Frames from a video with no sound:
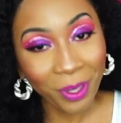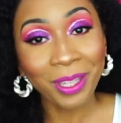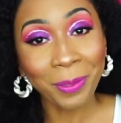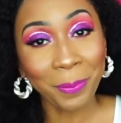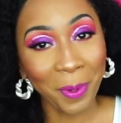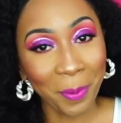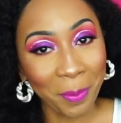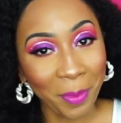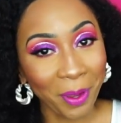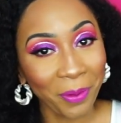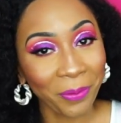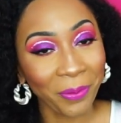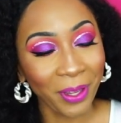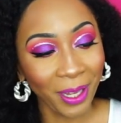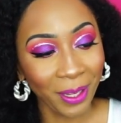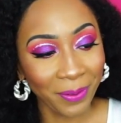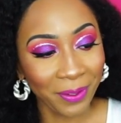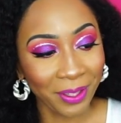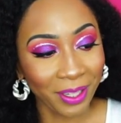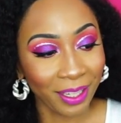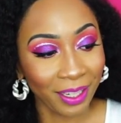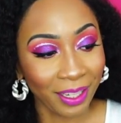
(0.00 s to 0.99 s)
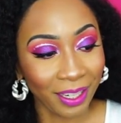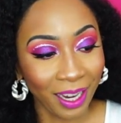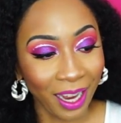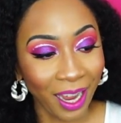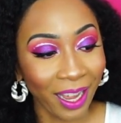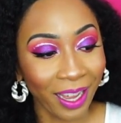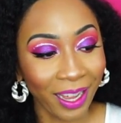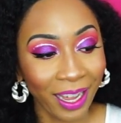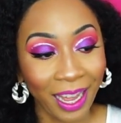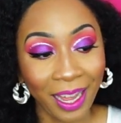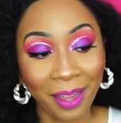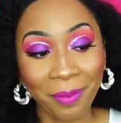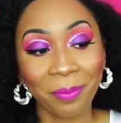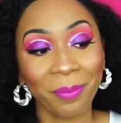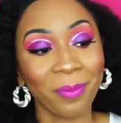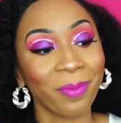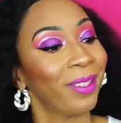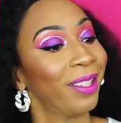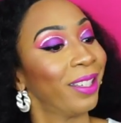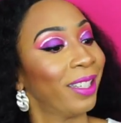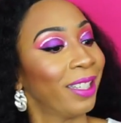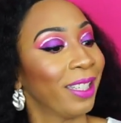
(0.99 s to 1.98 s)
some of my faves, and I
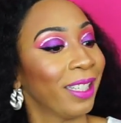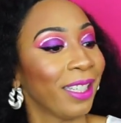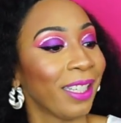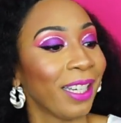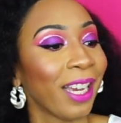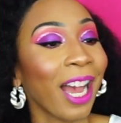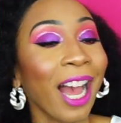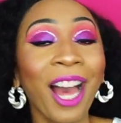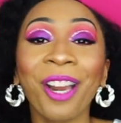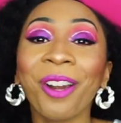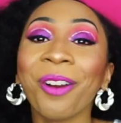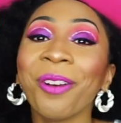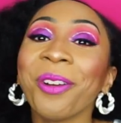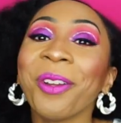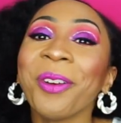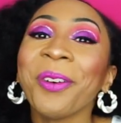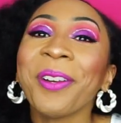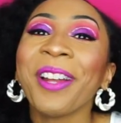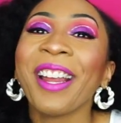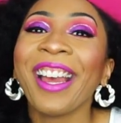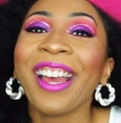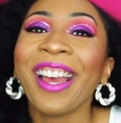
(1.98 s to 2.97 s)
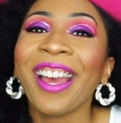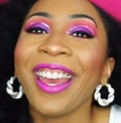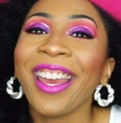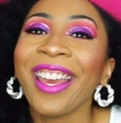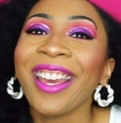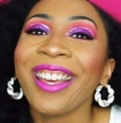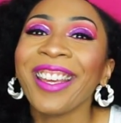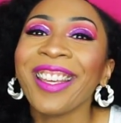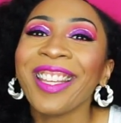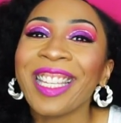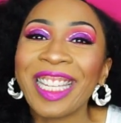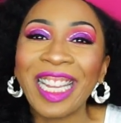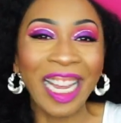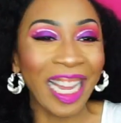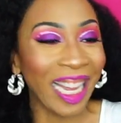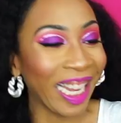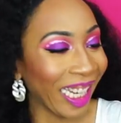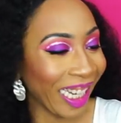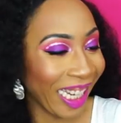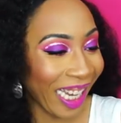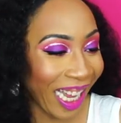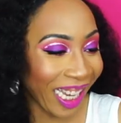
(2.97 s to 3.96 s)
don't know, guys!
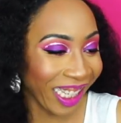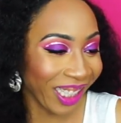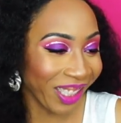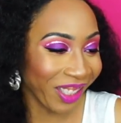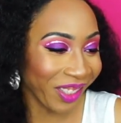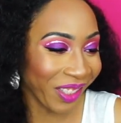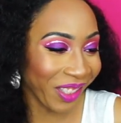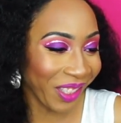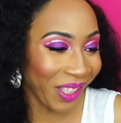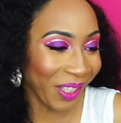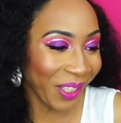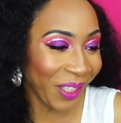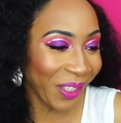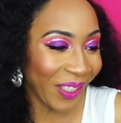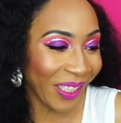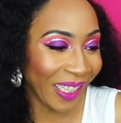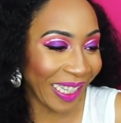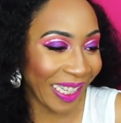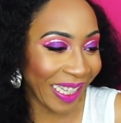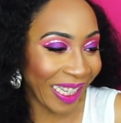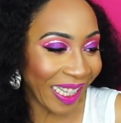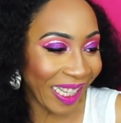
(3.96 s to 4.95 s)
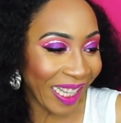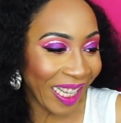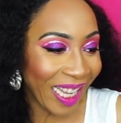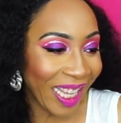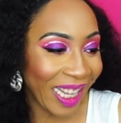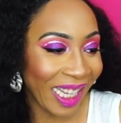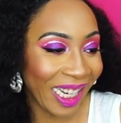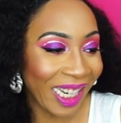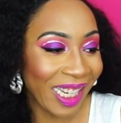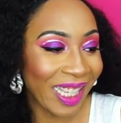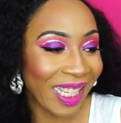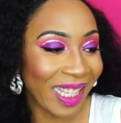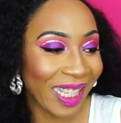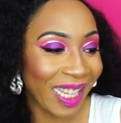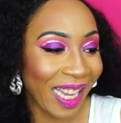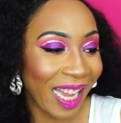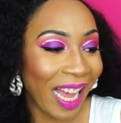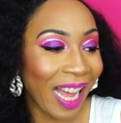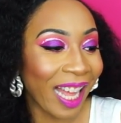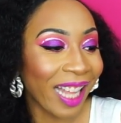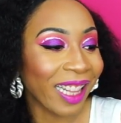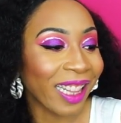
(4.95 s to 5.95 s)
I don't know, like, there's,
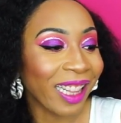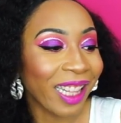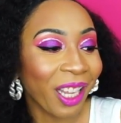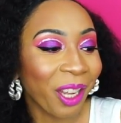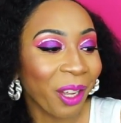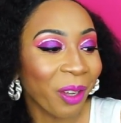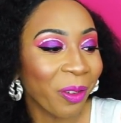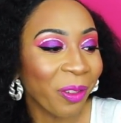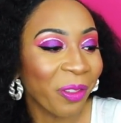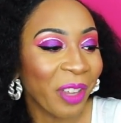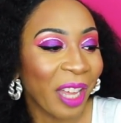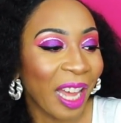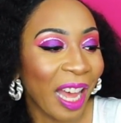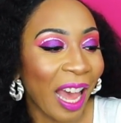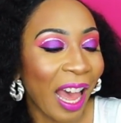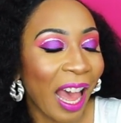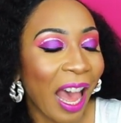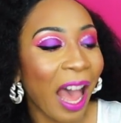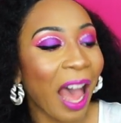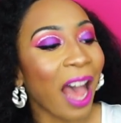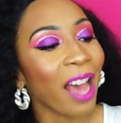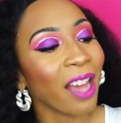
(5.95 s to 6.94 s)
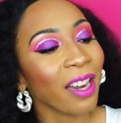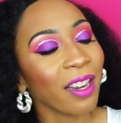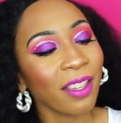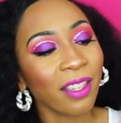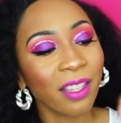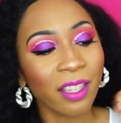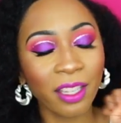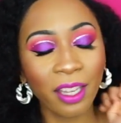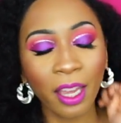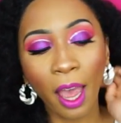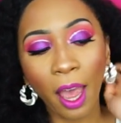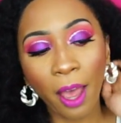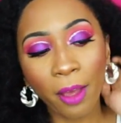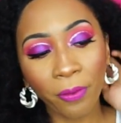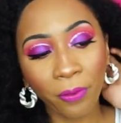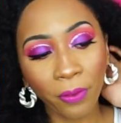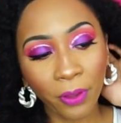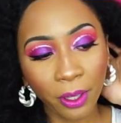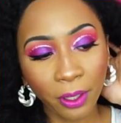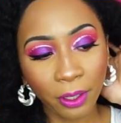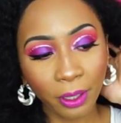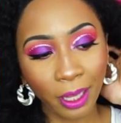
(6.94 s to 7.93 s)
I love... Honestly, I
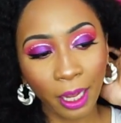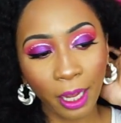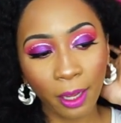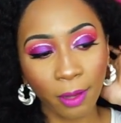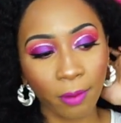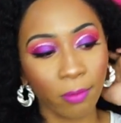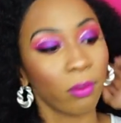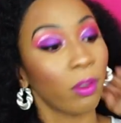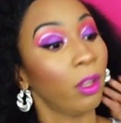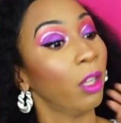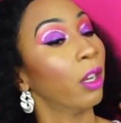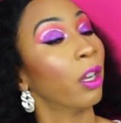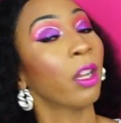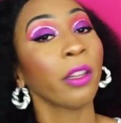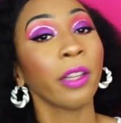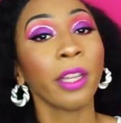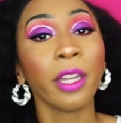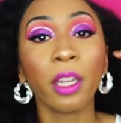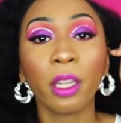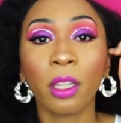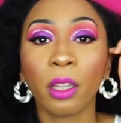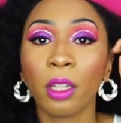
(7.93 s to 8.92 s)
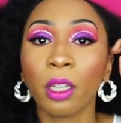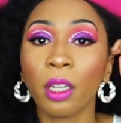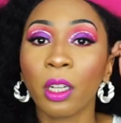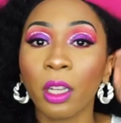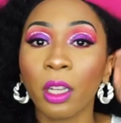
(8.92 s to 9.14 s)
feel like the click